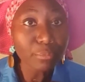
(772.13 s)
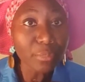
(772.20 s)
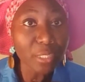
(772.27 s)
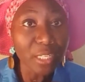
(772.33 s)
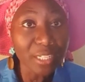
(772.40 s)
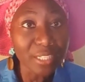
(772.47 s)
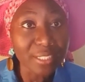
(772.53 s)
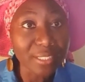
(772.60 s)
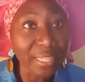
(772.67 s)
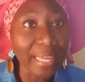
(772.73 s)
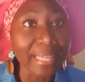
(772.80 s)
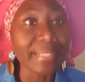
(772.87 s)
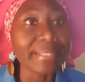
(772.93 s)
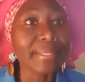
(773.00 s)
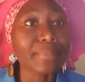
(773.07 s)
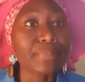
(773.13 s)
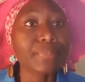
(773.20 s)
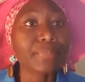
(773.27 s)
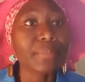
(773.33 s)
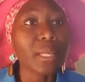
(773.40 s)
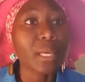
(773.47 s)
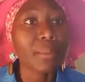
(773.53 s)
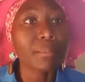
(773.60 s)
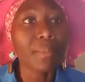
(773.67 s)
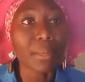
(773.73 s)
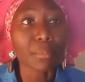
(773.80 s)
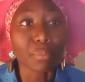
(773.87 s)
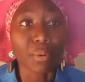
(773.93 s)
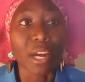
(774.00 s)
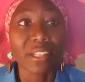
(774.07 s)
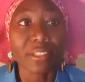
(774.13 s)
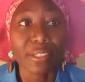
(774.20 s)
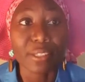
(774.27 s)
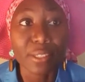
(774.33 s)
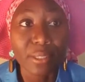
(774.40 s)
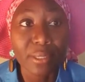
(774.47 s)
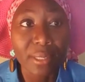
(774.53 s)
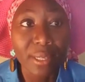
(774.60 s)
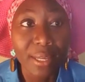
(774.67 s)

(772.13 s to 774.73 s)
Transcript: It says, "My brothers,